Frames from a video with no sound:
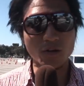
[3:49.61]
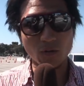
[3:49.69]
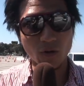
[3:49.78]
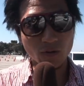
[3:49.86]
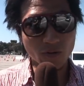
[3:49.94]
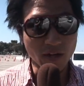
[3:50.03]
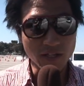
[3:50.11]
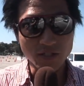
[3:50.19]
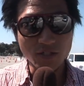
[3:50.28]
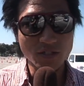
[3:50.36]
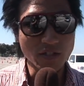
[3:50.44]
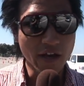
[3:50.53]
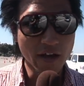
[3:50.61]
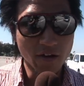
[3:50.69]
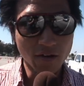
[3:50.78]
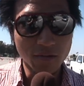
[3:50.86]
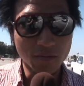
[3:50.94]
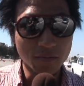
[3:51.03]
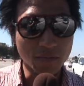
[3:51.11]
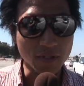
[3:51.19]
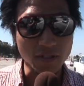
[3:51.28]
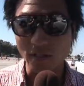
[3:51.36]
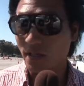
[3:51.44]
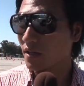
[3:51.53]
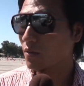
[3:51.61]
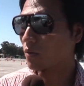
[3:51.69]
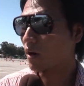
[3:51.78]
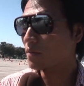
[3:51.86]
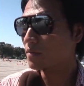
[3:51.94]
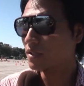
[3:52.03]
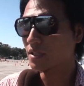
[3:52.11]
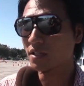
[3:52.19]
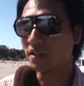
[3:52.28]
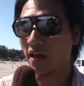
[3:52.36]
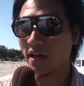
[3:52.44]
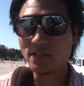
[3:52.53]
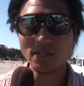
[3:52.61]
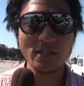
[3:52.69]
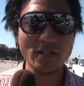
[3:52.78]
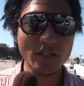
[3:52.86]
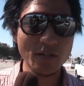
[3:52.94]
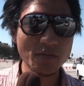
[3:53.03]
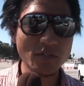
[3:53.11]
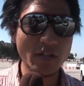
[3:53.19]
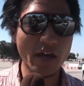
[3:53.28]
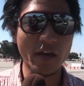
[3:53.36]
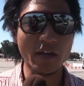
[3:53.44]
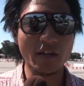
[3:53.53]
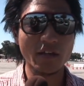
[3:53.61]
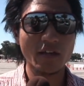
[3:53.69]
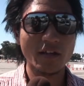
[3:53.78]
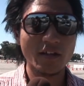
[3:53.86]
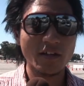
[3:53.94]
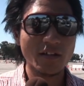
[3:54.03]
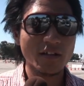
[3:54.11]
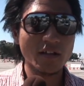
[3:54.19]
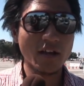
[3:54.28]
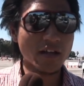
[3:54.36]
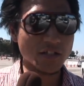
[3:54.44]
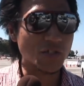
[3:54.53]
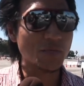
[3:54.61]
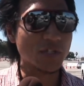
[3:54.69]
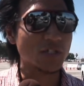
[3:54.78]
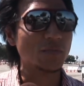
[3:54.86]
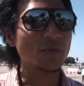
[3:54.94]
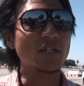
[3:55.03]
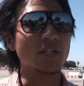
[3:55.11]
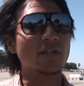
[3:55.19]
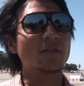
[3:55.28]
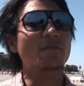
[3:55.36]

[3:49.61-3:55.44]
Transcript: road racer style, but whatever he does seems like kind of similar to me.